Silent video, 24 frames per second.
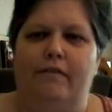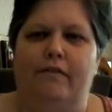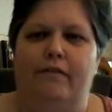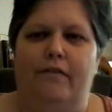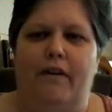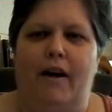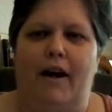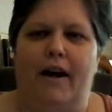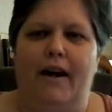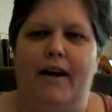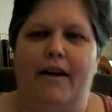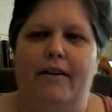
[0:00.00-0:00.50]

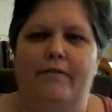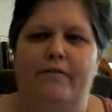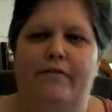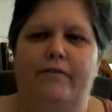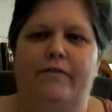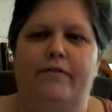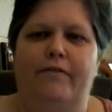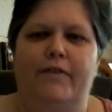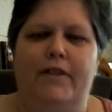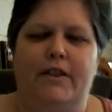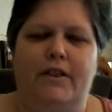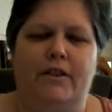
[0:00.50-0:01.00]
5
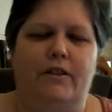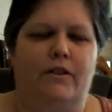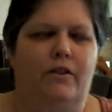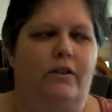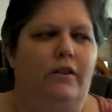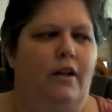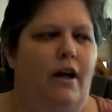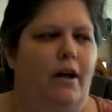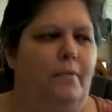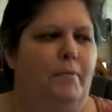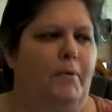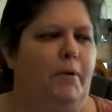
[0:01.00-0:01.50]
physical
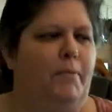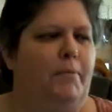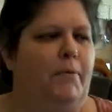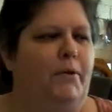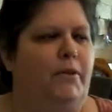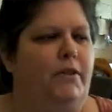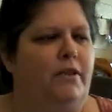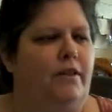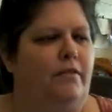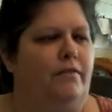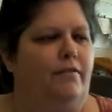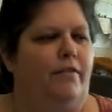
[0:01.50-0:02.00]
library
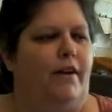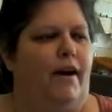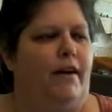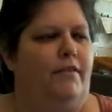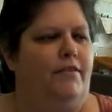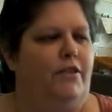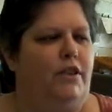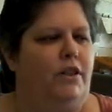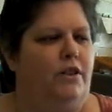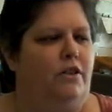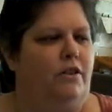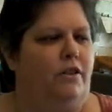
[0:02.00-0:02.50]
books and
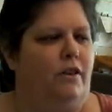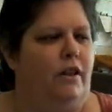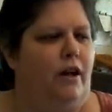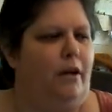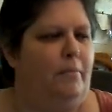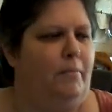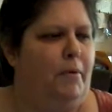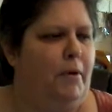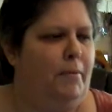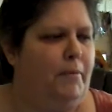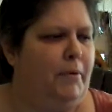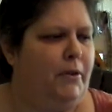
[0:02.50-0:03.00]
5 digital
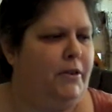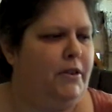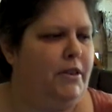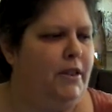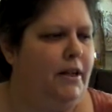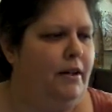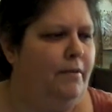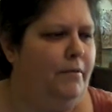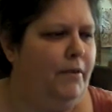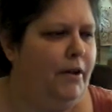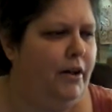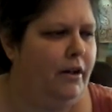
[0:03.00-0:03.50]
library books
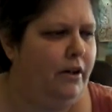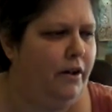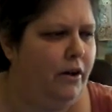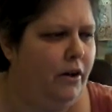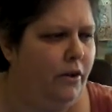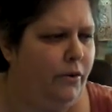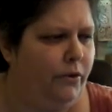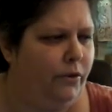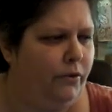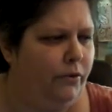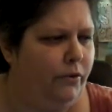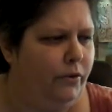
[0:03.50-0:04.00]
that I'm going to
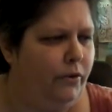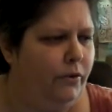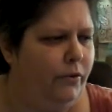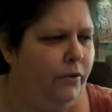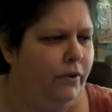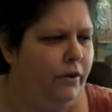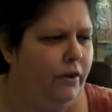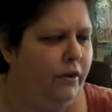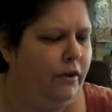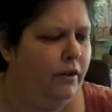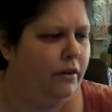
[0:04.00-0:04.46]
go through